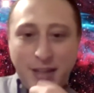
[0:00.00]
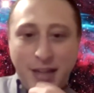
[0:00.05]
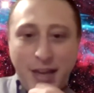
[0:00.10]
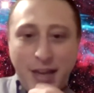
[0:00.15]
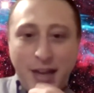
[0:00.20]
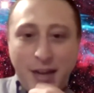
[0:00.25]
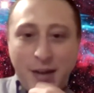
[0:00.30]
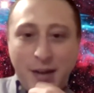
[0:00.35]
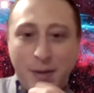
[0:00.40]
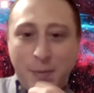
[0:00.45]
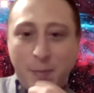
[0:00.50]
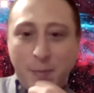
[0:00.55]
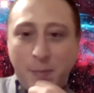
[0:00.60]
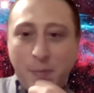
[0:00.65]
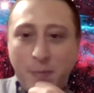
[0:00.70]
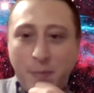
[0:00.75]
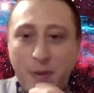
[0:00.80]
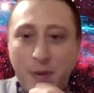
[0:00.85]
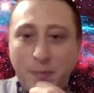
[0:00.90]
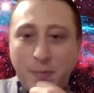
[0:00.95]
Um,
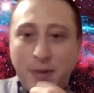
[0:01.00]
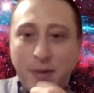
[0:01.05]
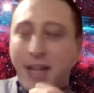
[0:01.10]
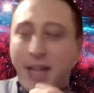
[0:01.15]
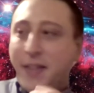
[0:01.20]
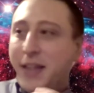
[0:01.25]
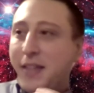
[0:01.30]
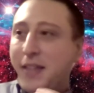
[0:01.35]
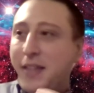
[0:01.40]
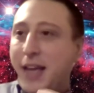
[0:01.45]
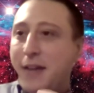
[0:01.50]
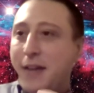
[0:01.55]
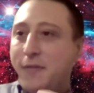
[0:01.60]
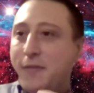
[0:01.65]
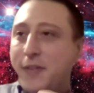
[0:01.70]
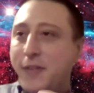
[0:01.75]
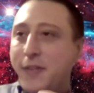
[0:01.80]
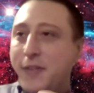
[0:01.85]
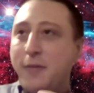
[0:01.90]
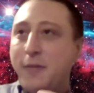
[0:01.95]
but yeah, they, they have
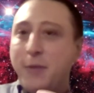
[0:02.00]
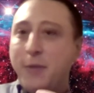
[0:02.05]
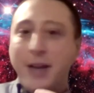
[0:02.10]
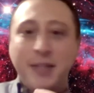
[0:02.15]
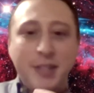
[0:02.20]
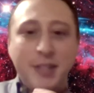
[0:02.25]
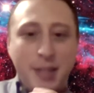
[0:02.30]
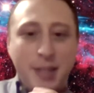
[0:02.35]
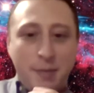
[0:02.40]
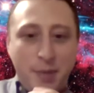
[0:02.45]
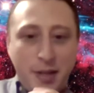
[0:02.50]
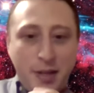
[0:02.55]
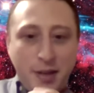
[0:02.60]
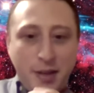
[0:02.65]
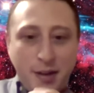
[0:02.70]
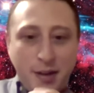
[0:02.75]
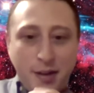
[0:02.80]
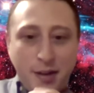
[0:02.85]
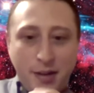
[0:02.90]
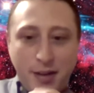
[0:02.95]
they have races up
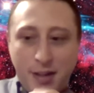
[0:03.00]
here